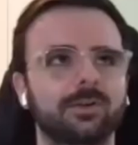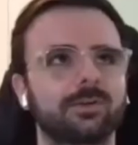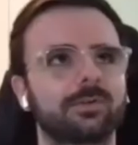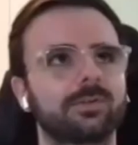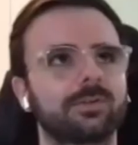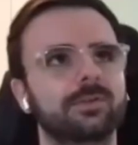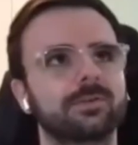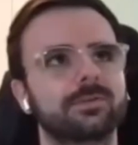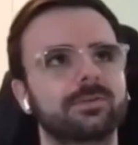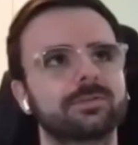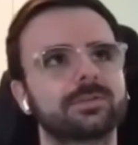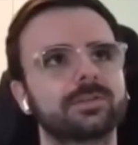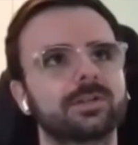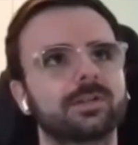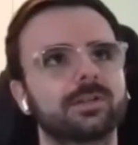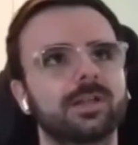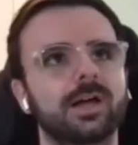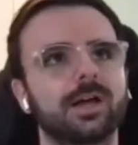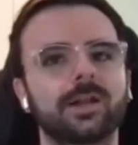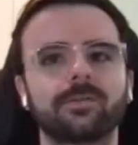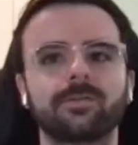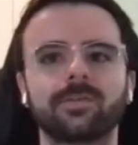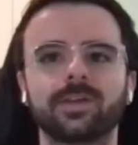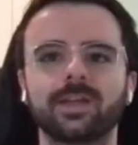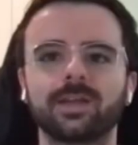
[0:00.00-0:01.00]
there's a
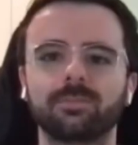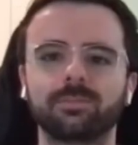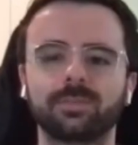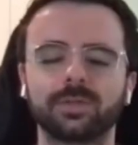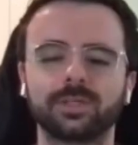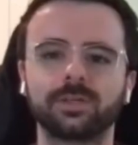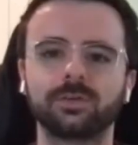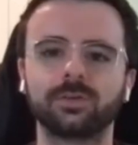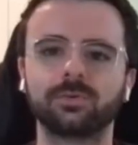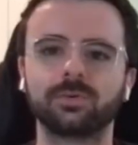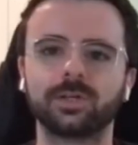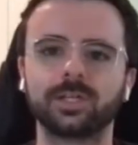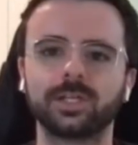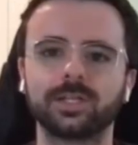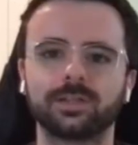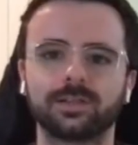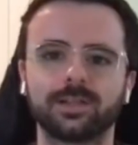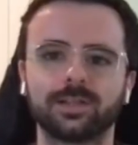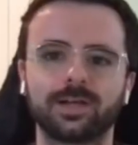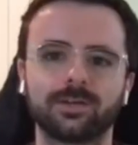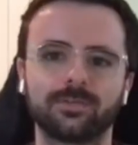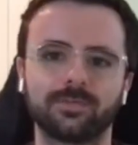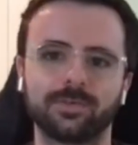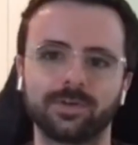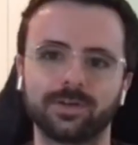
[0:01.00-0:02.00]
lot of ambiguity, a
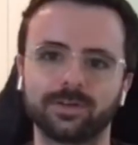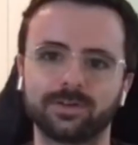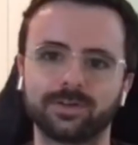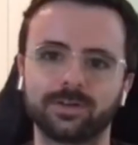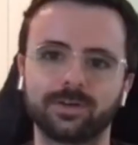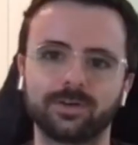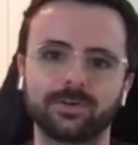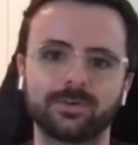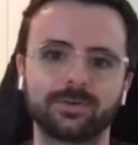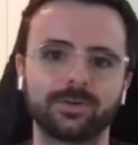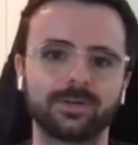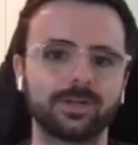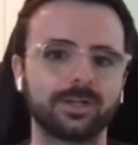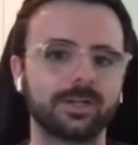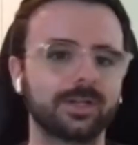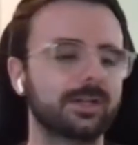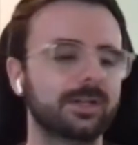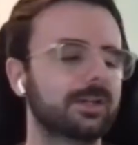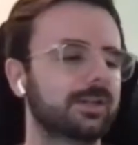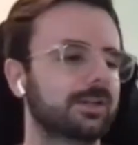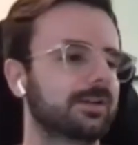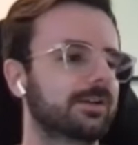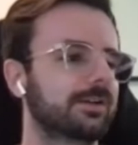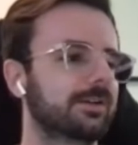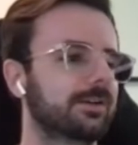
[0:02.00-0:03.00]
lot of unknown.
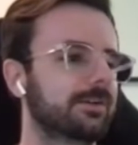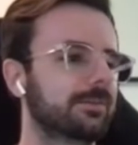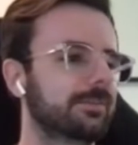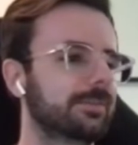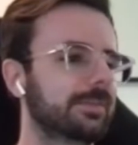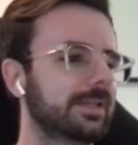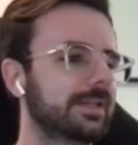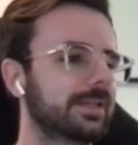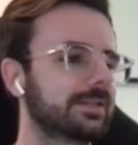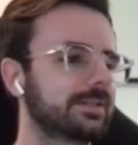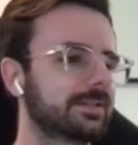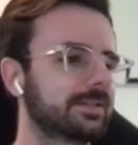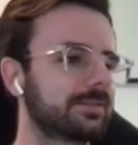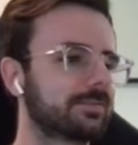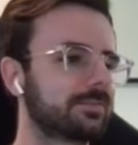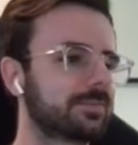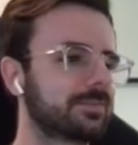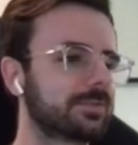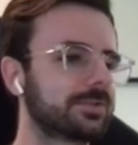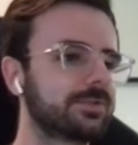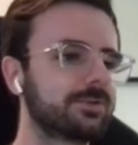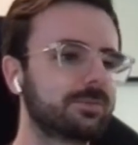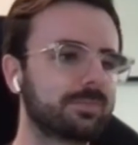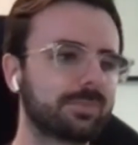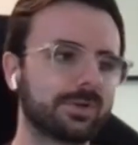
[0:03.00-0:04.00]
That's a
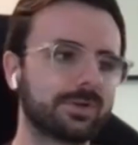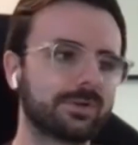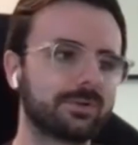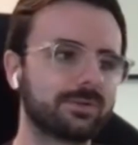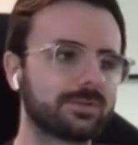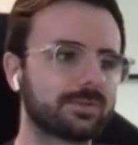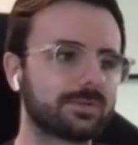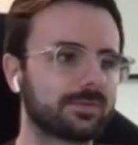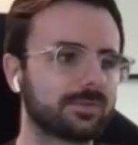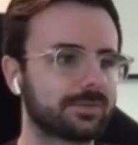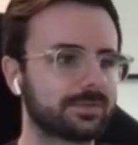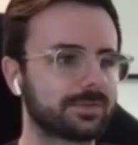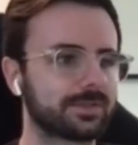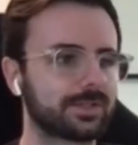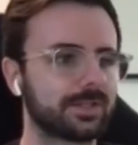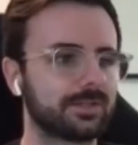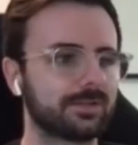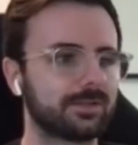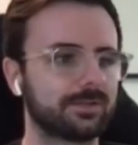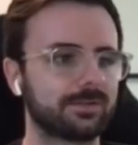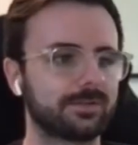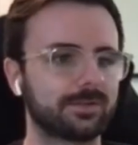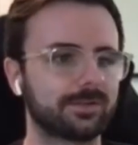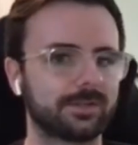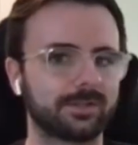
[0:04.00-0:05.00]
super useful
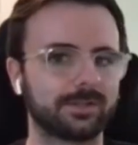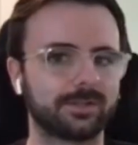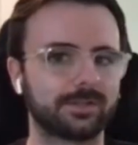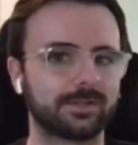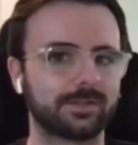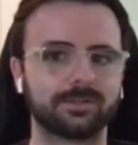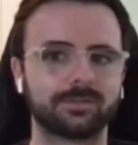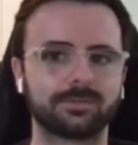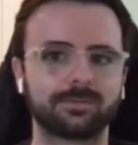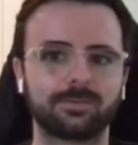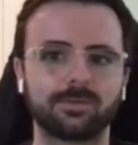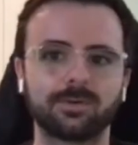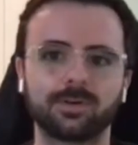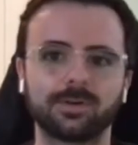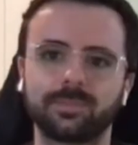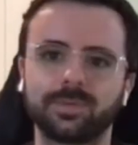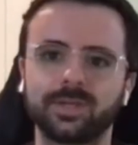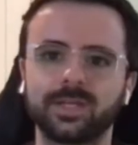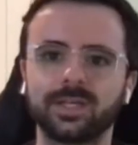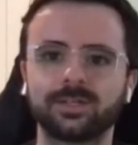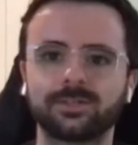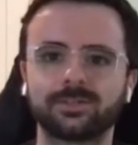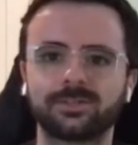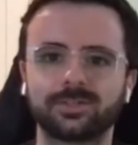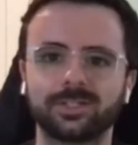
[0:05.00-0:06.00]
skill for a
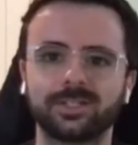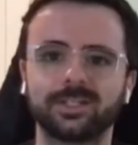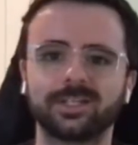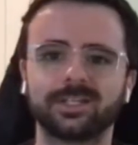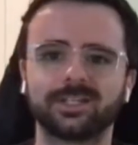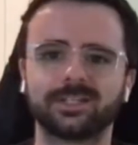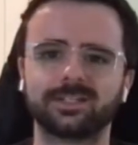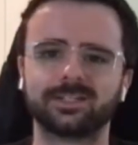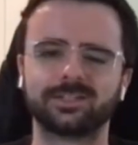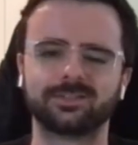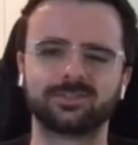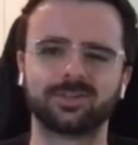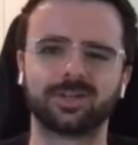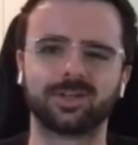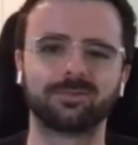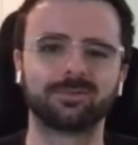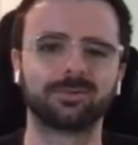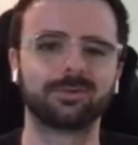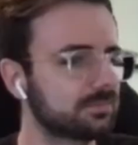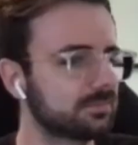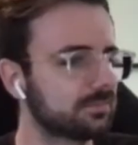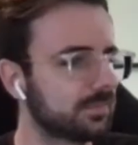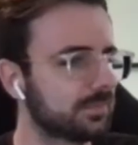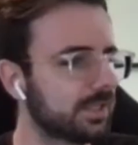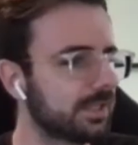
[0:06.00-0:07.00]
PhD and in
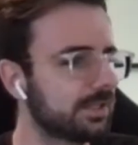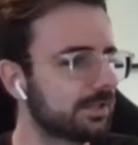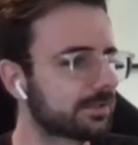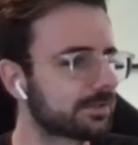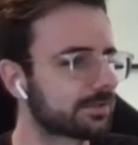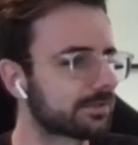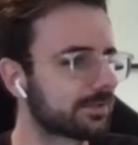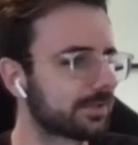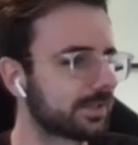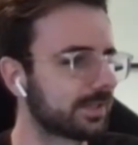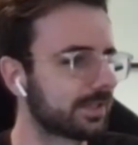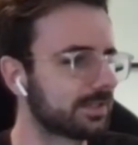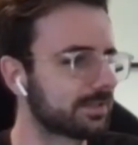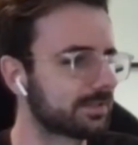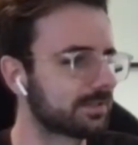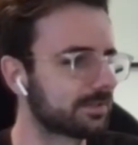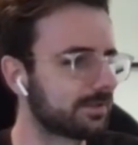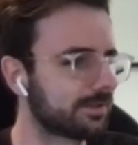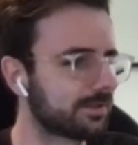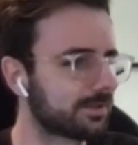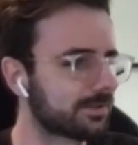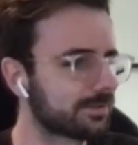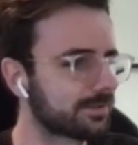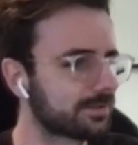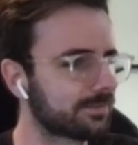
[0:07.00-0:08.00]
general. Yeah, so that's
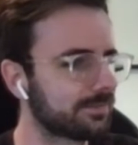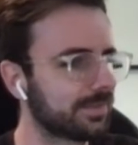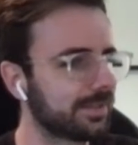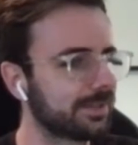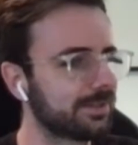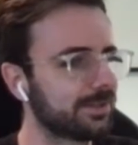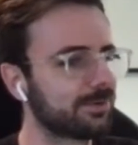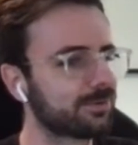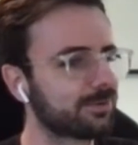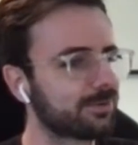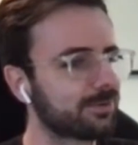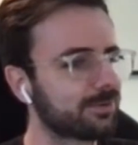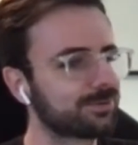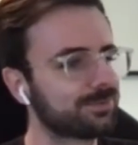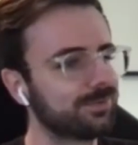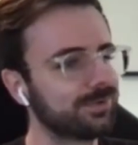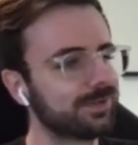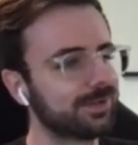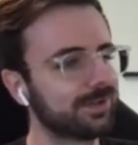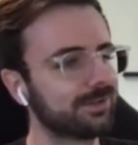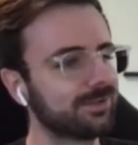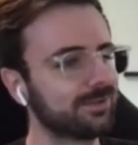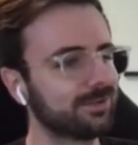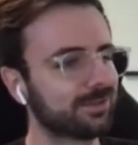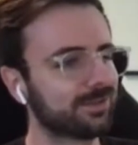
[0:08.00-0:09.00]
awesome. And there was
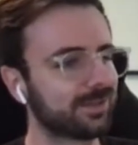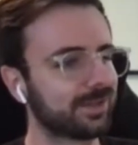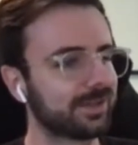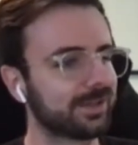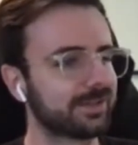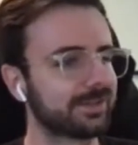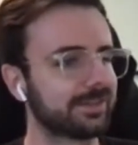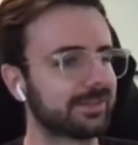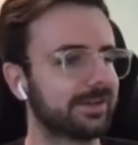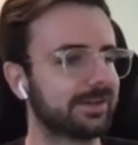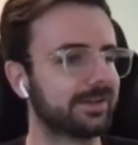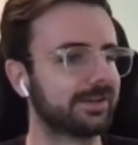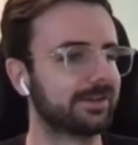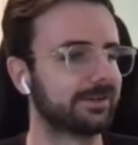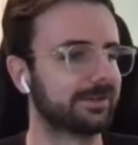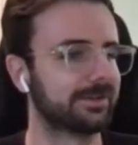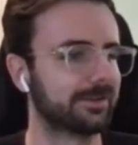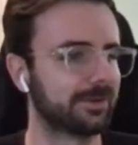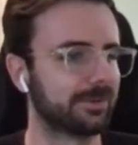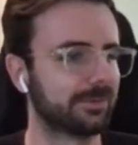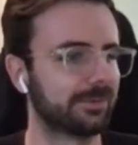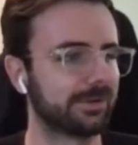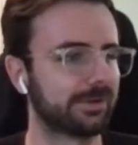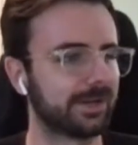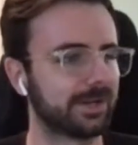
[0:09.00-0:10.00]
one other thing
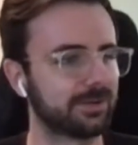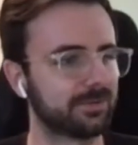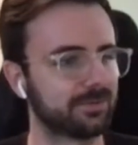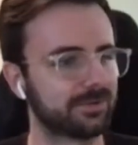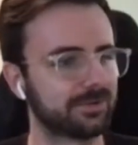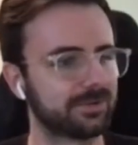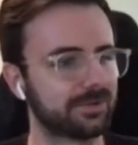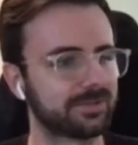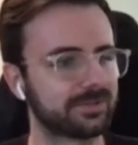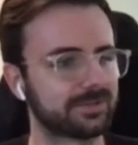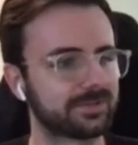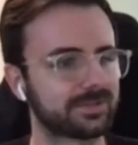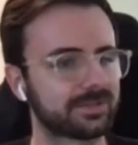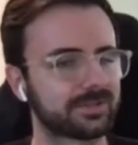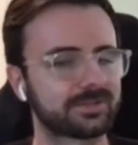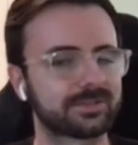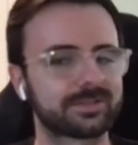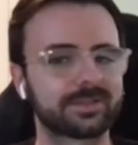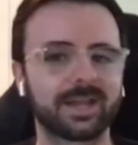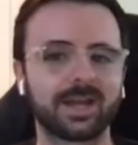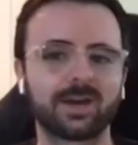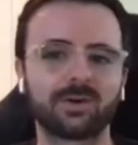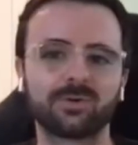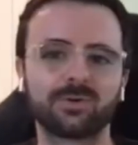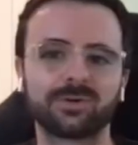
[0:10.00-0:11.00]
that when I was
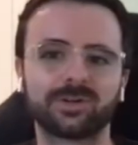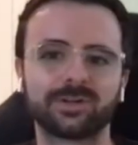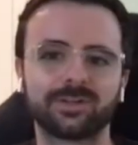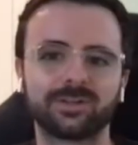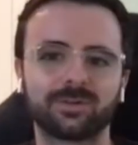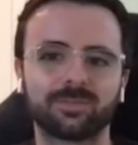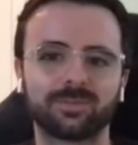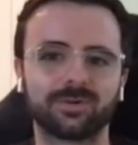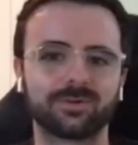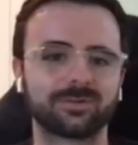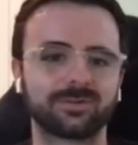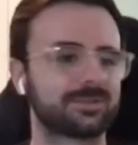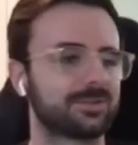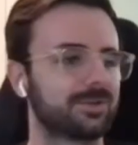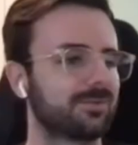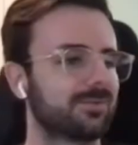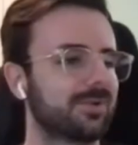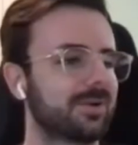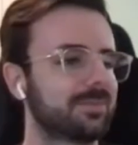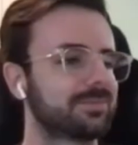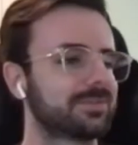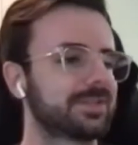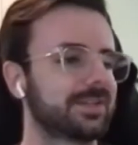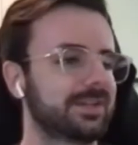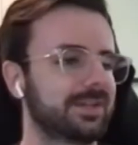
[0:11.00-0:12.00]
scouring your personal
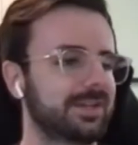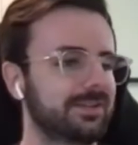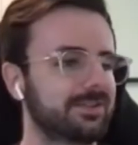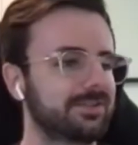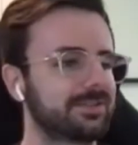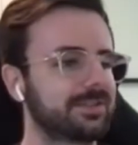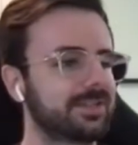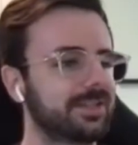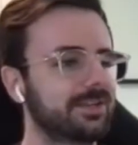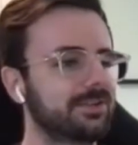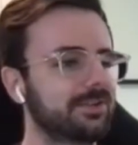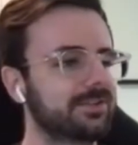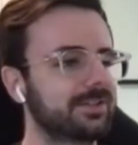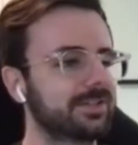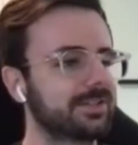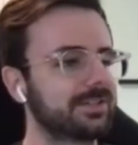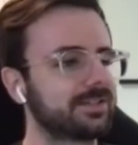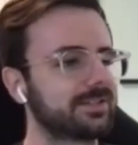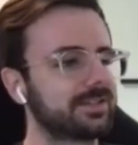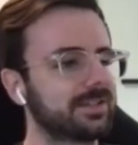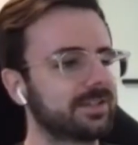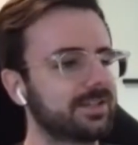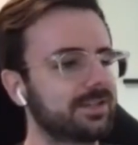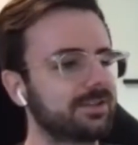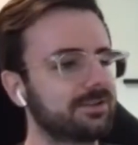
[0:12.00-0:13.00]
website, I was curious to hear